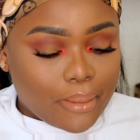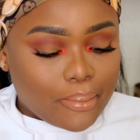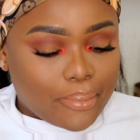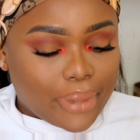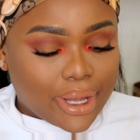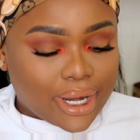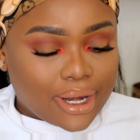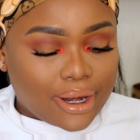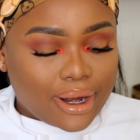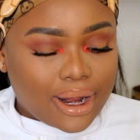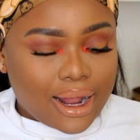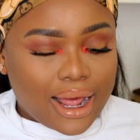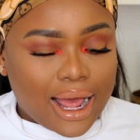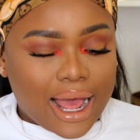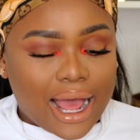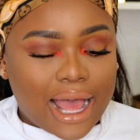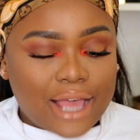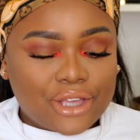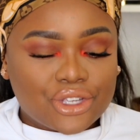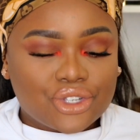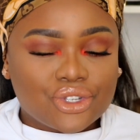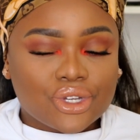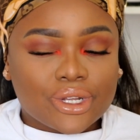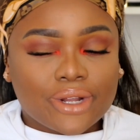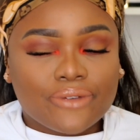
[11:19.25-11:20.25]
But
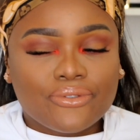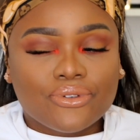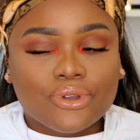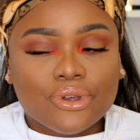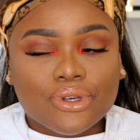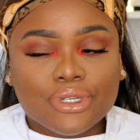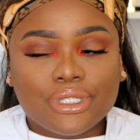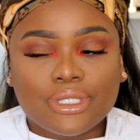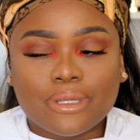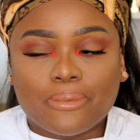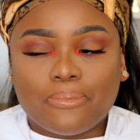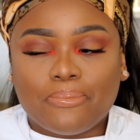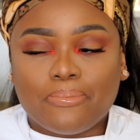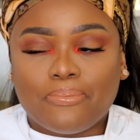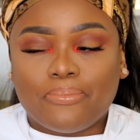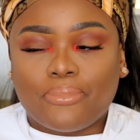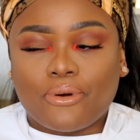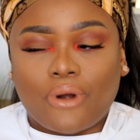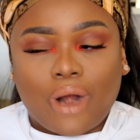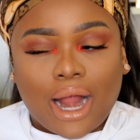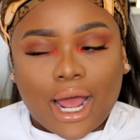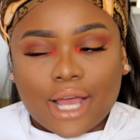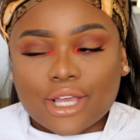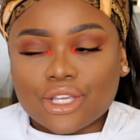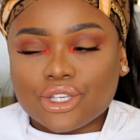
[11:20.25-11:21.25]
I should have used a
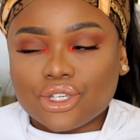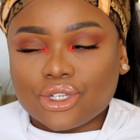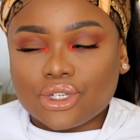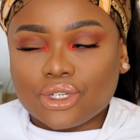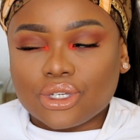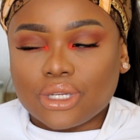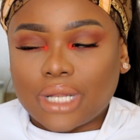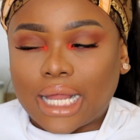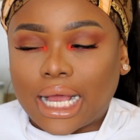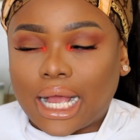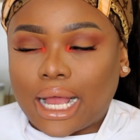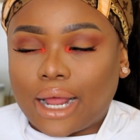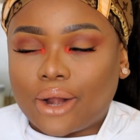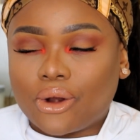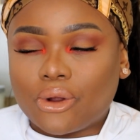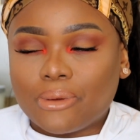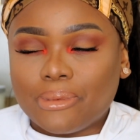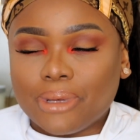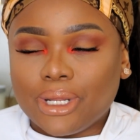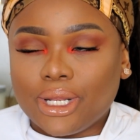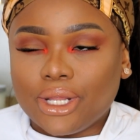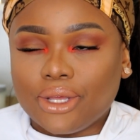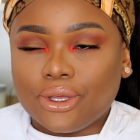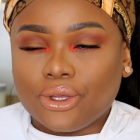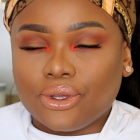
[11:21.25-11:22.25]
brush like I
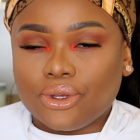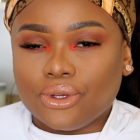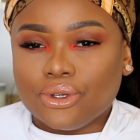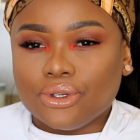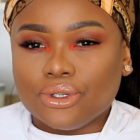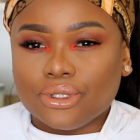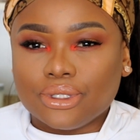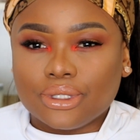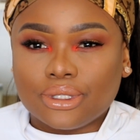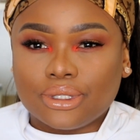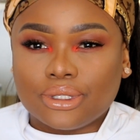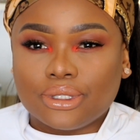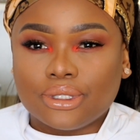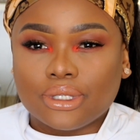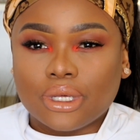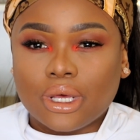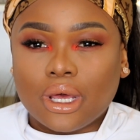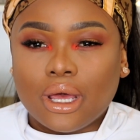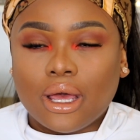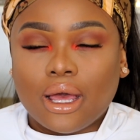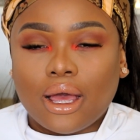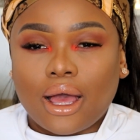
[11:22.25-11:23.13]
normally use,